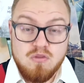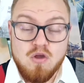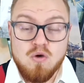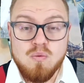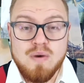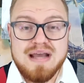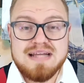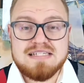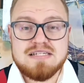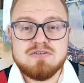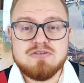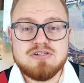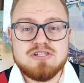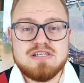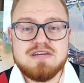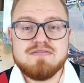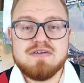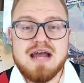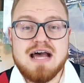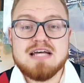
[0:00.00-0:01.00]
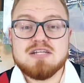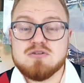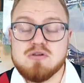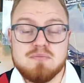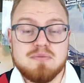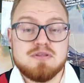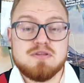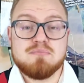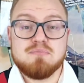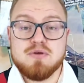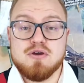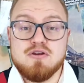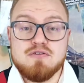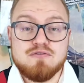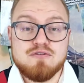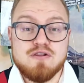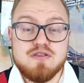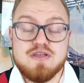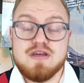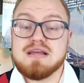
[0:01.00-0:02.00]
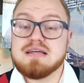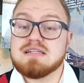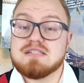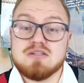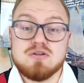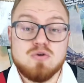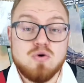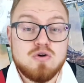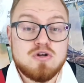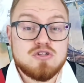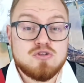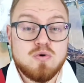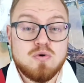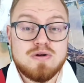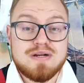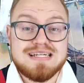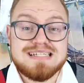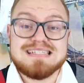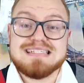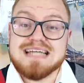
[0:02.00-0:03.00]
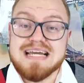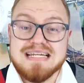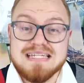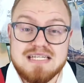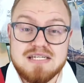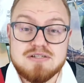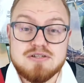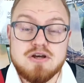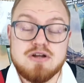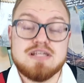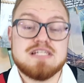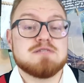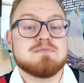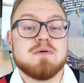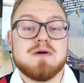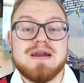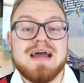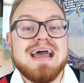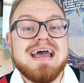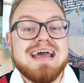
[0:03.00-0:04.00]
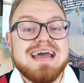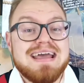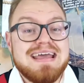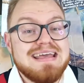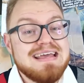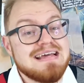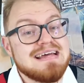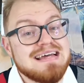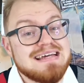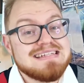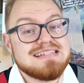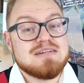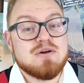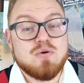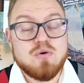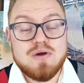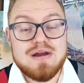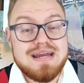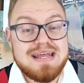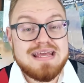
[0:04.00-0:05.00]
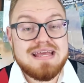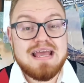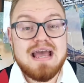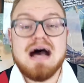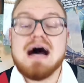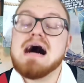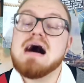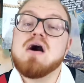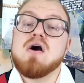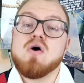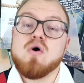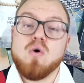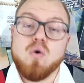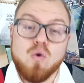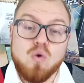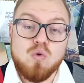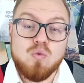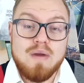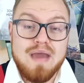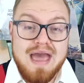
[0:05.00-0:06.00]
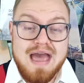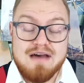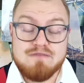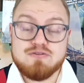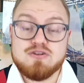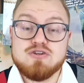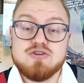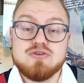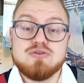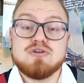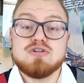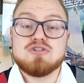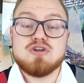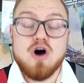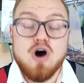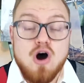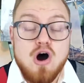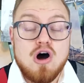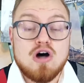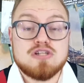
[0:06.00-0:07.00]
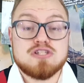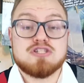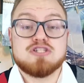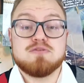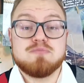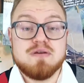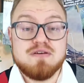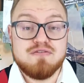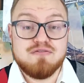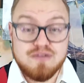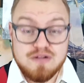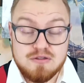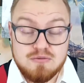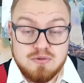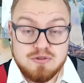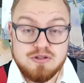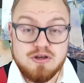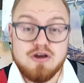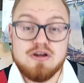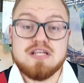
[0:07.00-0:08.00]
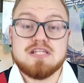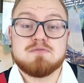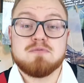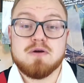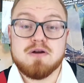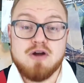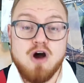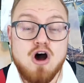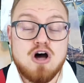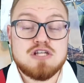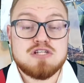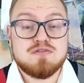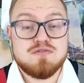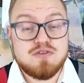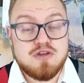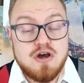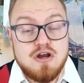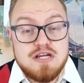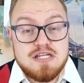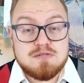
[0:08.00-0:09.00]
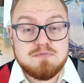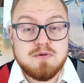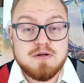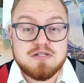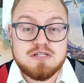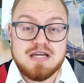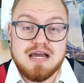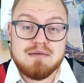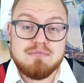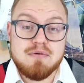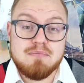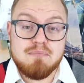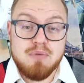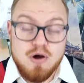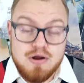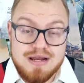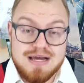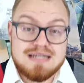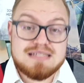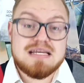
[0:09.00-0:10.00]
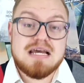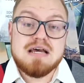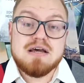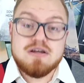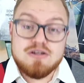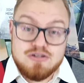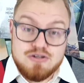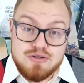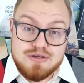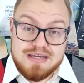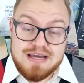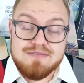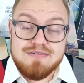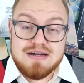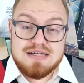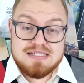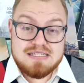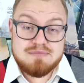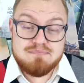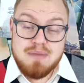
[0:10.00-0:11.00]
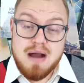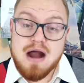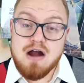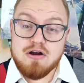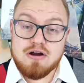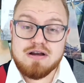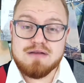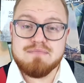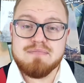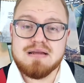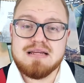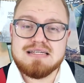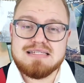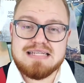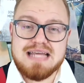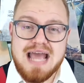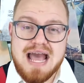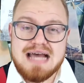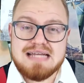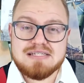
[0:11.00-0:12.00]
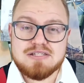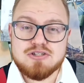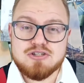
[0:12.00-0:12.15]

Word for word: wait and receive it as well. But the beautiful thing is the Lord has already sent his Holy Spirit. He is already here. All we have to do is ask to be filled with the Holy Spirit, ask for the Holy Spirit to come upon us, to give us the power and ability, as